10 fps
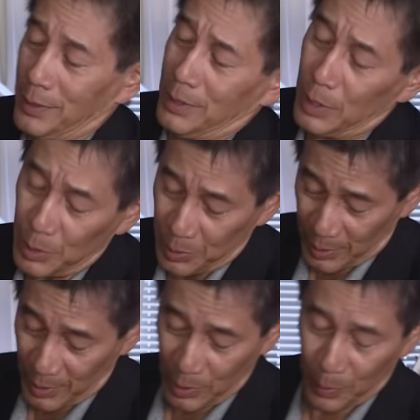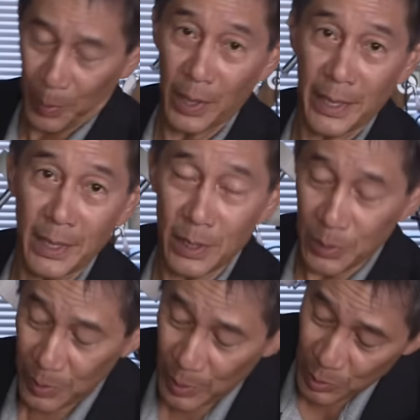This is a plate.
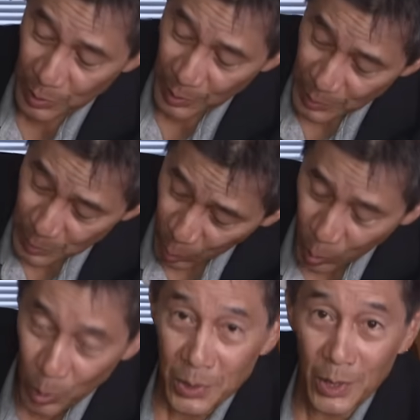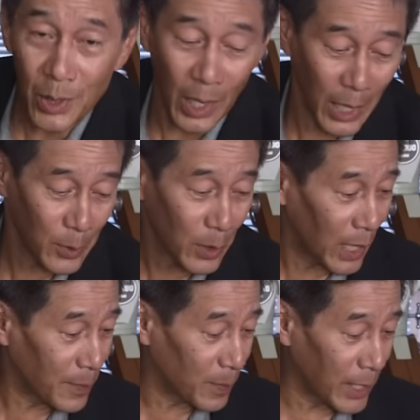You see these holes here?
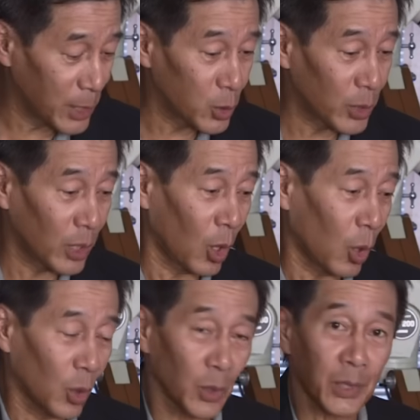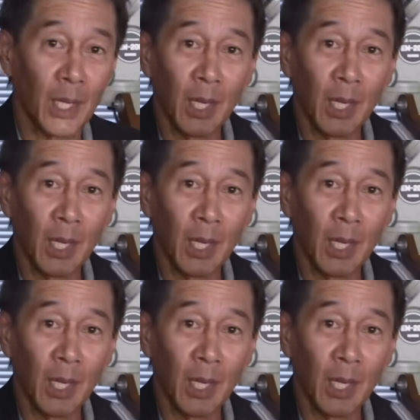I drill holes.